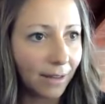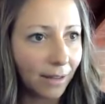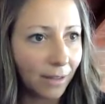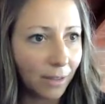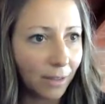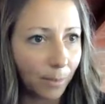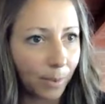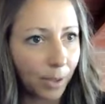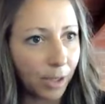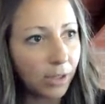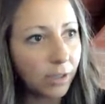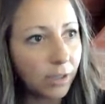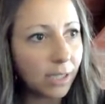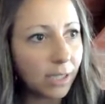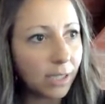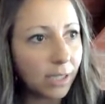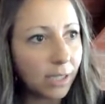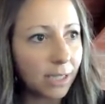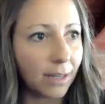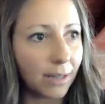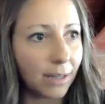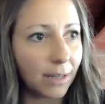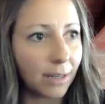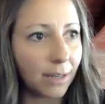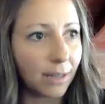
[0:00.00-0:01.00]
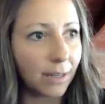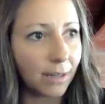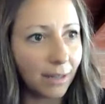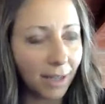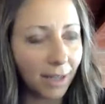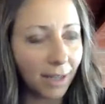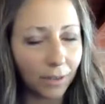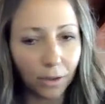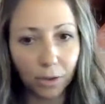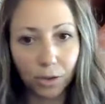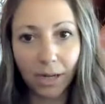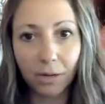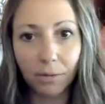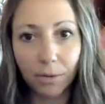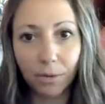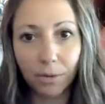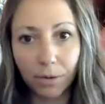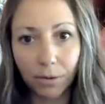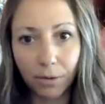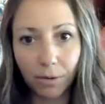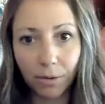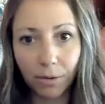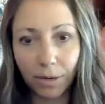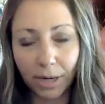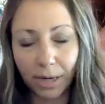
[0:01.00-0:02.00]
the person that they're trying to
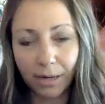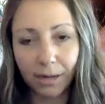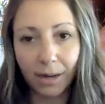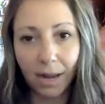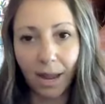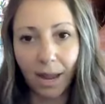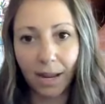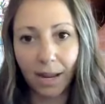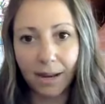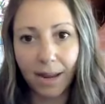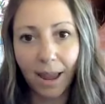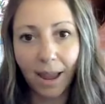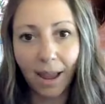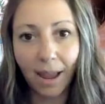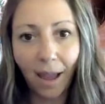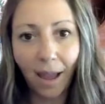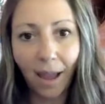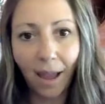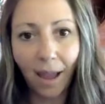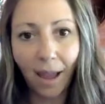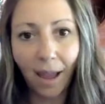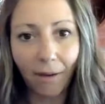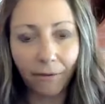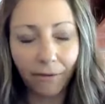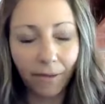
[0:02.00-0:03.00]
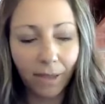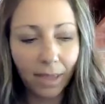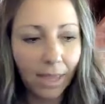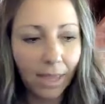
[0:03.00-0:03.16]
recruit and to have.